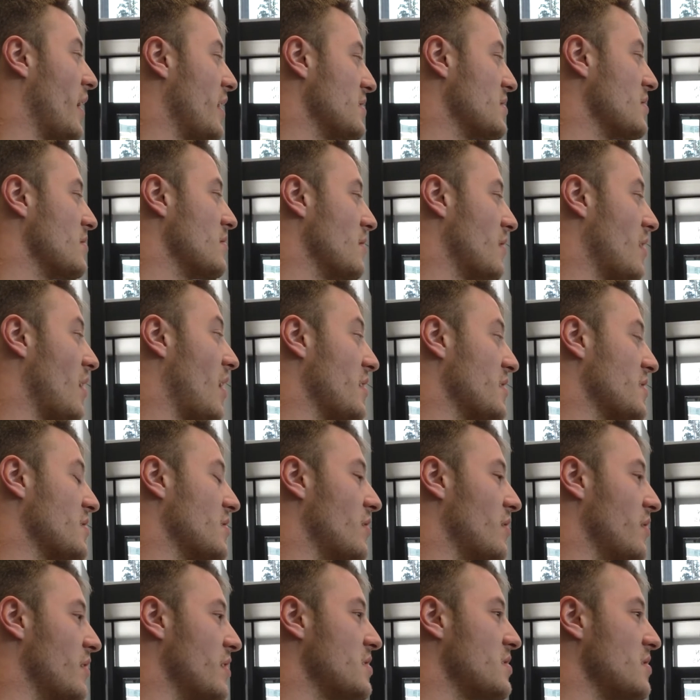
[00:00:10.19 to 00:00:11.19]
guys are
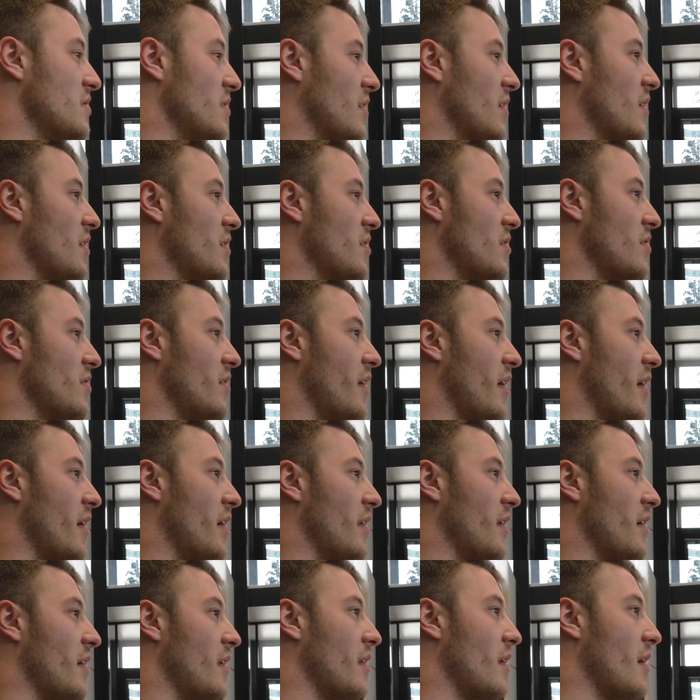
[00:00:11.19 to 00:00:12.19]
gonna listen, they're gonna turn their
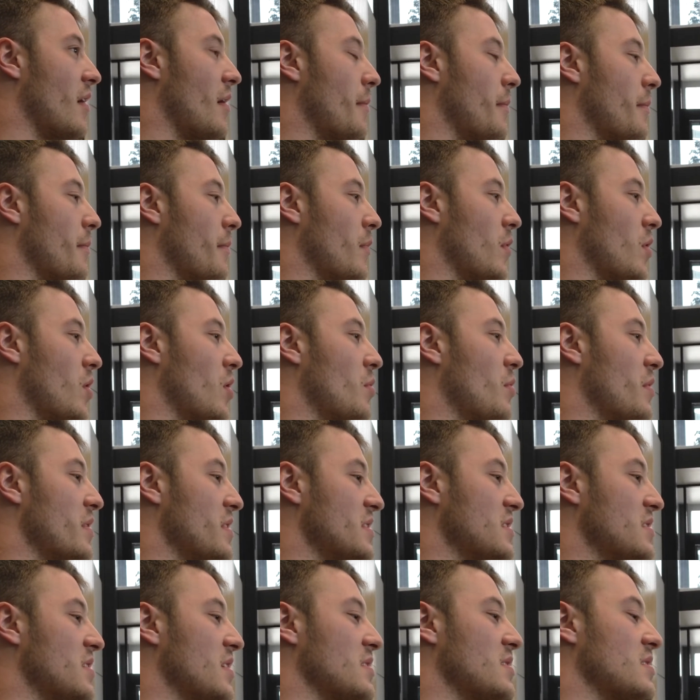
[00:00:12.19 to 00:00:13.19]
head, and you know,
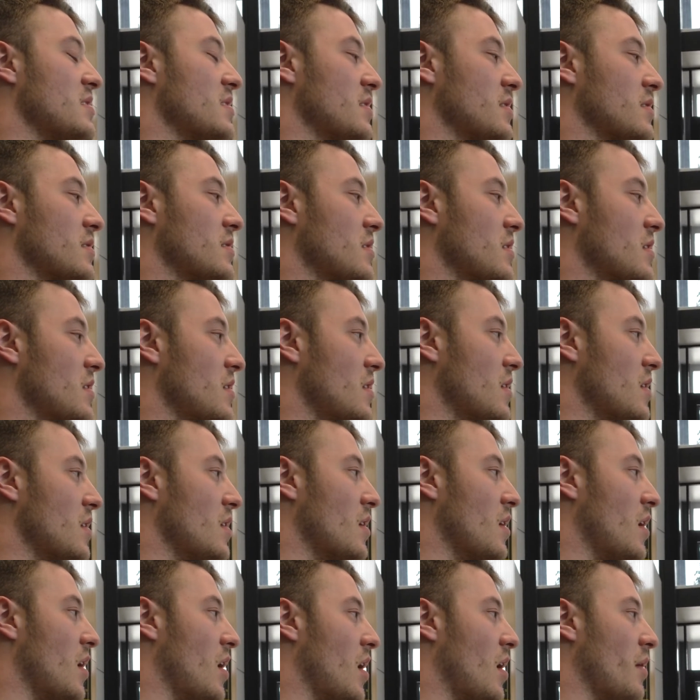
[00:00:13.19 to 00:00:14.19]
when he says things,
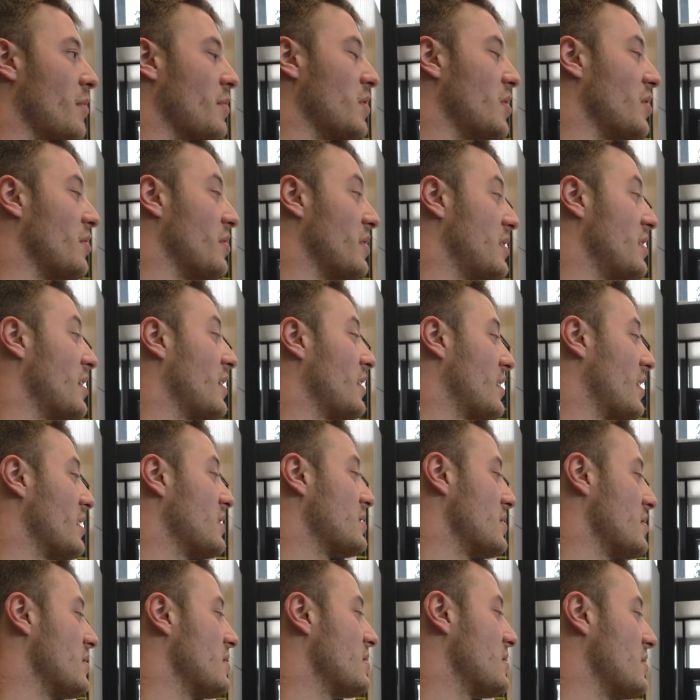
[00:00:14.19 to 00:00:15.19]
you really take
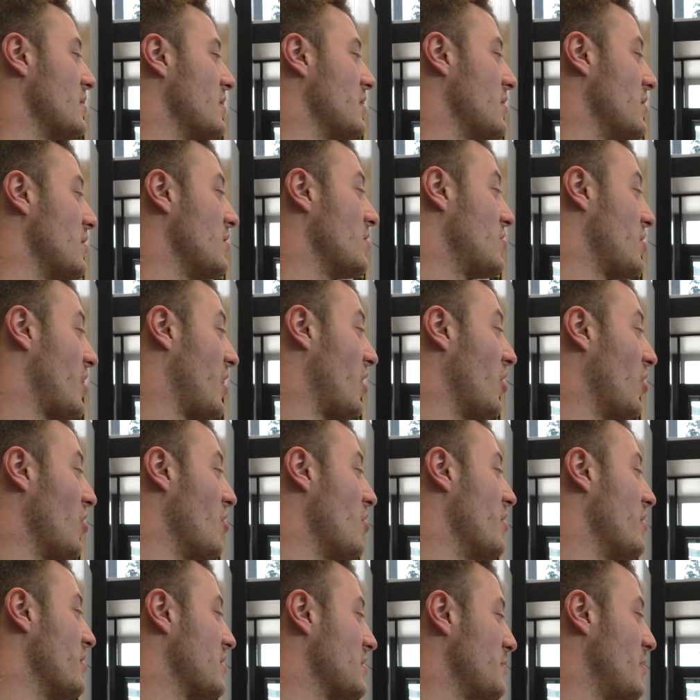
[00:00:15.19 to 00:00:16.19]
that seriously and try to
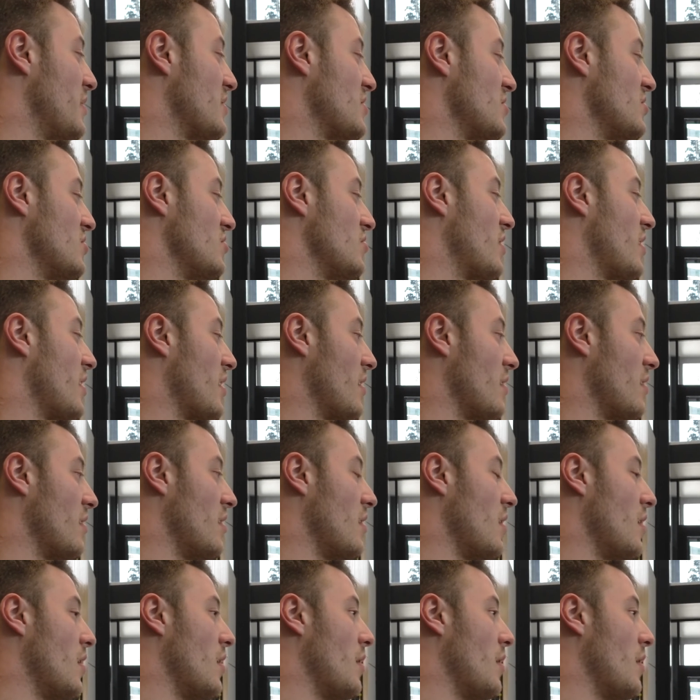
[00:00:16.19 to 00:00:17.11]
learn as much as you can.